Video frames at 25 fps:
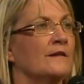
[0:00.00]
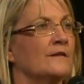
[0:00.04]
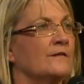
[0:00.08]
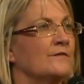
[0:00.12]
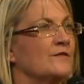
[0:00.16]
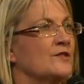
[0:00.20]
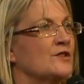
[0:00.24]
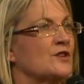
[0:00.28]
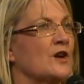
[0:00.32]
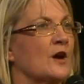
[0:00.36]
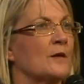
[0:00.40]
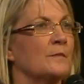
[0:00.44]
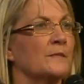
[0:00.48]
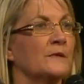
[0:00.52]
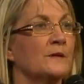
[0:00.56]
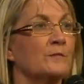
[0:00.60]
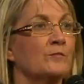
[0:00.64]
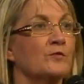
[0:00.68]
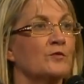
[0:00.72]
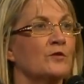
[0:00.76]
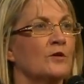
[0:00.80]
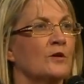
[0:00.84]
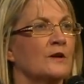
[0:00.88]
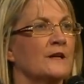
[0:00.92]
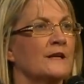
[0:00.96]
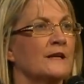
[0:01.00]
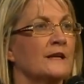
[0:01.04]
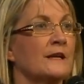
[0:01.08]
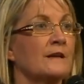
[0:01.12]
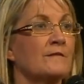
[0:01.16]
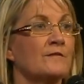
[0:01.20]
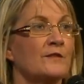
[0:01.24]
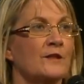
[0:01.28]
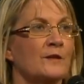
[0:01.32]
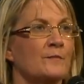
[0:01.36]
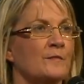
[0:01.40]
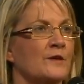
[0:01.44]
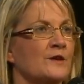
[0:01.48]
And every time Liberal got in,
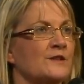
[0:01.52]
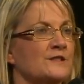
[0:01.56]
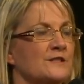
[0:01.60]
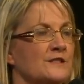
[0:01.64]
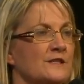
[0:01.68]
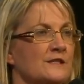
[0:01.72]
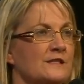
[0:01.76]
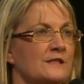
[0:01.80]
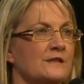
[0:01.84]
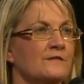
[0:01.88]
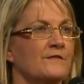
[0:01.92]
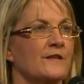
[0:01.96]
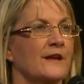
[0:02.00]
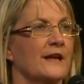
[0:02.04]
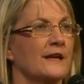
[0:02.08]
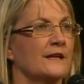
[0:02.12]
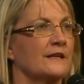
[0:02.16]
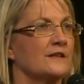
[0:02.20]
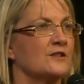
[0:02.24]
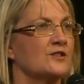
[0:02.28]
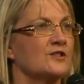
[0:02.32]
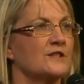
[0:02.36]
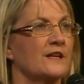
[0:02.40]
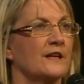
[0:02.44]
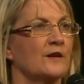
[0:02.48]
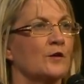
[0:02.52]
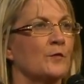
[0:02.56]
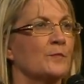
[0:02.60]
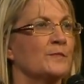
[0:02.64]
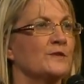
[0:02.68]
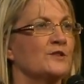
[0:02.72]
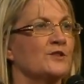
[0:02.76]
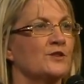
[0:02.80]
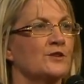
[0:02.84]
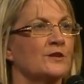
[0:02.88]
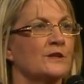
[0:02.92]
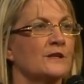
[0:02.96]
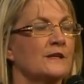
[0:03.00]
even the most disadvantaged had
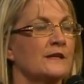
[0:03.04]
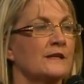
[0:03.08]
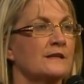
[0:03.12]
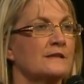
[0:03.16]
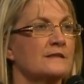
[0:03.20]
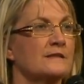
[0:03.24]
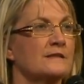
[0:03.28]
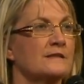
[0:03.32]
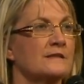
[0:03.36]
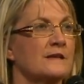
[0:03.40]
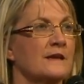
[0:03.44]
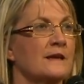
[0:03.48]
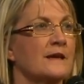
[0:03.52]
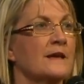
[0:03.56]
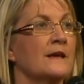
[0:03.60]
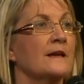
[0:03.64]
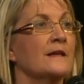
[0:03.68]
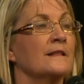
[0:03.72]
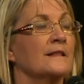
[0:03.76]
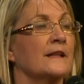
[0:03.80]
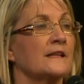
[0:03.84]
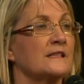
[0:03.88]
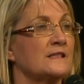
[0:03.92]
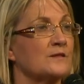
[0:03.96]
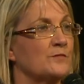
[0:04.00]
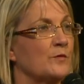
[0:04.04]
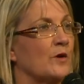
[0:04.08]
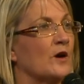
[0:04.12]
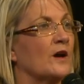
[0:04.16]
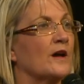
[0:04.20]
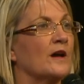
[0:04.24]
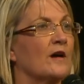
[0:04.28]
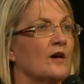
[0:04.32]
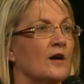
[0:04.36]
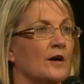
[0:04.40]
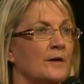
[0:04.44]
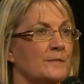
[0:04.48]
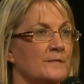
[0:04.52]
opportunities. That's
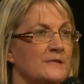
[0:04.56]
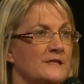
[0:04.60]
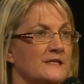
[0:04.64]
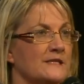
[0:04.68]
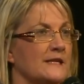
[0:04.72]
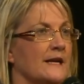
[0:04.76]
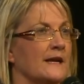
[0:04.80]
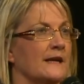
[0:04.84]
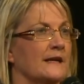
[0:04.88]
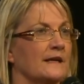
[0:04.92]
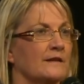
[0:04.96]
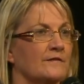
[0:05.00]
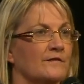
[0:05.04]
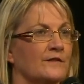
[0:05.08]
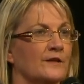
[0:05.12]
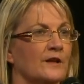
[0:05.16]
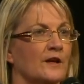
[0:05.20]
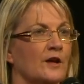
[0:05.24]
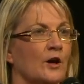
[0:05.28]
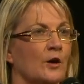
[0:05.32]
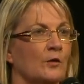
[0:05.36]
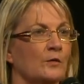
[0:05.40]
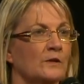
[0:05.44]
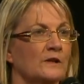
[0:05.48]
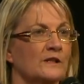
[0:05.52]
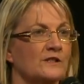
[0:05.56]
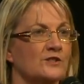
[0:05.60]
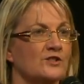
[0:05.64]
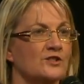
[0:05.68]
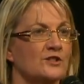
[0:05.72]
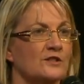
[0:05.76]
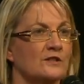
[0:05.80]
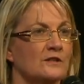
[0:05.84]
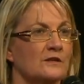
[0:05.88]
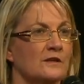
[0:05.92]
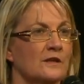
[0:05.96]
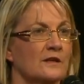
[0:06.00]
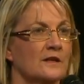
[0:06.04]
why I'm standing for the
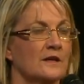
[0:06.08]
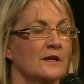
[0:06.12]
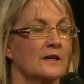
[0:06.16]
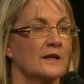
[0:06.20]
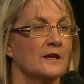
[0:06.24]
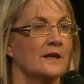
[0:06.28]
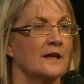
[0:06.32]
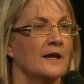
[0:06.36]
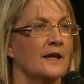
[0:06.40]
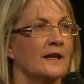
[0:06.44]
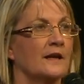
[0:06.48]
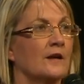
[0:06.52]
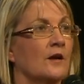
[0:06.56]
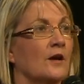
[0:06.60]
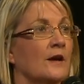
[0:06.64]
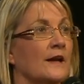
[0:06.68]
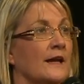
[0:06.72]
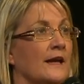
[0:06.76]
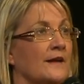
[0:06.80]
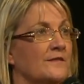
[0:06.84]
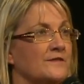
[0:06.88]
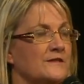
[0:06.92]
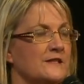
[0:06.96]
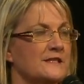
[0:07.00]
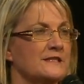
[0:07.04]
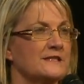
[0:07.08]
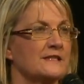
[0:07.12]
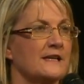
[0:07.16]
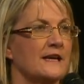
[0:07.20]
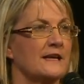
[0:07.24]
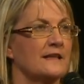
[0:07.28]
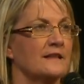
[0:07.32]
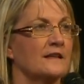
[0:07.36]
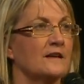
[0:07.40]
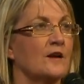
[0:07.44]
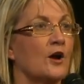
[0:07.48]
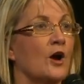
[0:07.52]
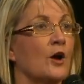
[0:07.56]
Coalition. And I have to
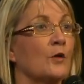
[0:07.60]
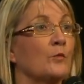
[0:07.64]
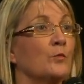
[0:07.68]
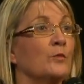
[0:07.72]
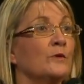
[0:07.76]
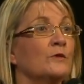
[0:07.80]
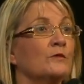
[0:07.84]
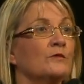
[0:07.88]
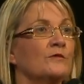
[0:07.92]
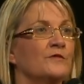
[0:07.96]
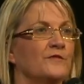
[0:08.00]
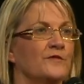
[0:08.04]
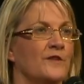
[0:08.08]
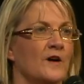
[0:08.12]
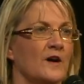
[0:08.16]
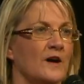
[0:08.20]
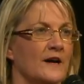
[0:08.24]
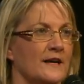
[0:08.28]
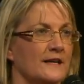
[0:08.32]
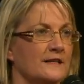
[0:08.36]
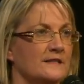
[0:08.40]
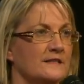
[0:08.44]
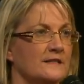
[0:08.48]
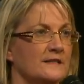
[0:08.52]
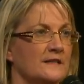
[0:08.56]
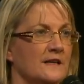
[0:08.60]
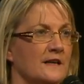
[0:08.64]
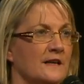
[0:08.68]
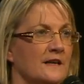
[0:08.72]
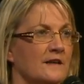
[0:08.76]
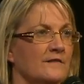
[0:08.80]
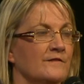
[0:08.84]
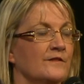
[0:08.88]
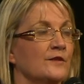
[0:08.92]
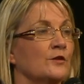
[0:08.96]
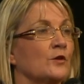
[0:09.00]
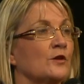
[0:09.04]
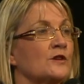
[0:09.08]
say that I will fight
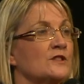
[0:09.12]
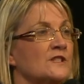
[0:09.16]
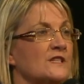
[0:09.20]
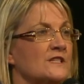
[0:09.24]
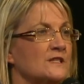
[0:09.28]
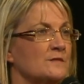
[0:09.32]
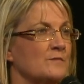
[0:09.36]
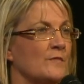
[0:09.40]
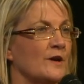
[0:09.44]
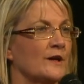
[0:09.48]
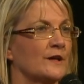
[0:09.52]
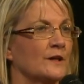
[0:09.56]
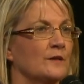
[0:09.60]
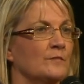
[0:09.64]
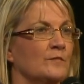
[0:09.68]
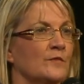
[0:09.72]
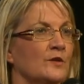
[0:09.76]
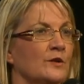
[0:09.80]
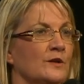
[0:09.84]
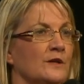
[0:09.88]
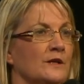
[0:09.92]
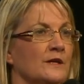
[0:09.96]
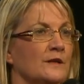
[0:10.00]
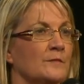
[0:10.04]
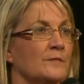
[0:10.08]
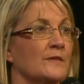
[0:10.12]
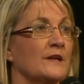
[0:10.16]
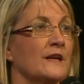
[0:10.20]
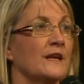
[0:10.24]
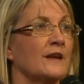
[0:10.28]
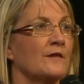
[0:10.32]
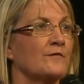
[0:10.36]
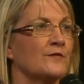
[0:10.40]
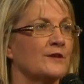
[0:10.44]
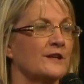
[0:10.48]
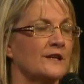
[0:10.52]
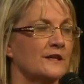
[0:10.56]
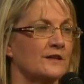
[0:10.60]
for not just my community, but
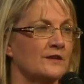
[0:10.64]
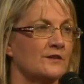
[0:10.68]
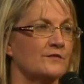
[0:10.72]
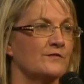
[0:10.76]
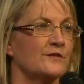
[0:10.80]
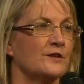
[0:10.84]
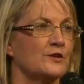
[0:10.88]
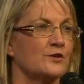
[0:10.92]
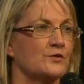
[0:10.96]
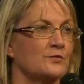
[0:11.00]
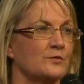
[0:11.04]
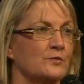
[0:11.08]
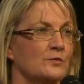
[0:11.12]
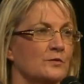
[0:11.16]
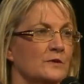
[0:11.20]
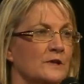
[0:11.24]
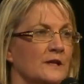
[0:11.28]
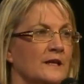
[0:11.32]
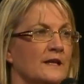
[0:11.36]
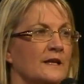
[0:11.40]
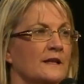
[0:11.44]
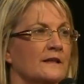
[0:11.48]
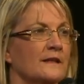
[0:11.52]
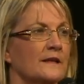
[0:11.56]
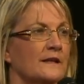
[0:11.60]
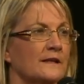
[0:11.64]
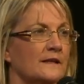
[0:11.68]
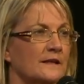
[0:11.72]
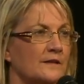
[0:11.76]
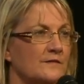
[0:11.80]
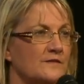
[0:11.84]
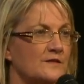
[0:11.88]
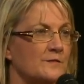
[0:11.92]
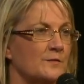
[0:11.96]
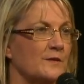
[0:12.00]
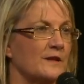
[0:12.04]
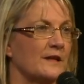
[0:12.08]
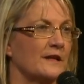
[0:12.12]
every individual that
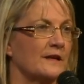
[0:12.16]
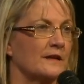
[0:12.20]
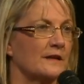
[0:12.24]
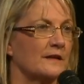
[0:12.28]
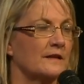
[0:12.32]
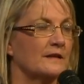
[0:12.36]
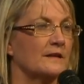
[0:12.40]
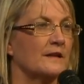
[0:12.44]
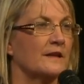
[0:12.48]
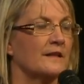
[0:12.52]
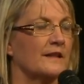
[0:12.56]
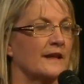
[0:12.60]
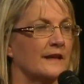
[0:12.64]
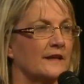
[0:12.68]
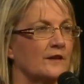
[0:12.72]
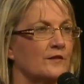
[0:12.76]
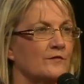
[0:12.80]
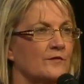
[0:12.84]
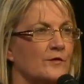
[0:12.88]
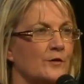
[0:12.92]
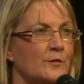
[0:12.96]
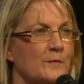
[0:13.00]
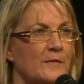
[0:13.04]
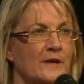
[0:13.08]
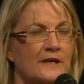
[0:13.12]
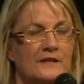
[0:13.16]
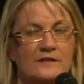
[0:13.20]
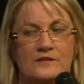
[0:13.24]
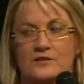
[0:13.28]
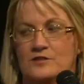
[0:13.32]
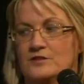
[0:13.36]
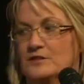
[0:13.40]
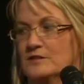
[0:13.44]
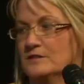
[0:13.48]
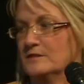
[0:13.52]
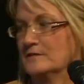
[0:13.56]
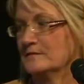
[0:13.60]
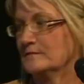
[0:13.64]
lives within it. Thank you very
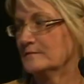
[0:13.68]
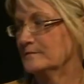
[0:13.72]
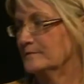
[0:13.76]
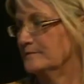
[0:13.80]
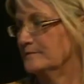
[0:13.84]
much.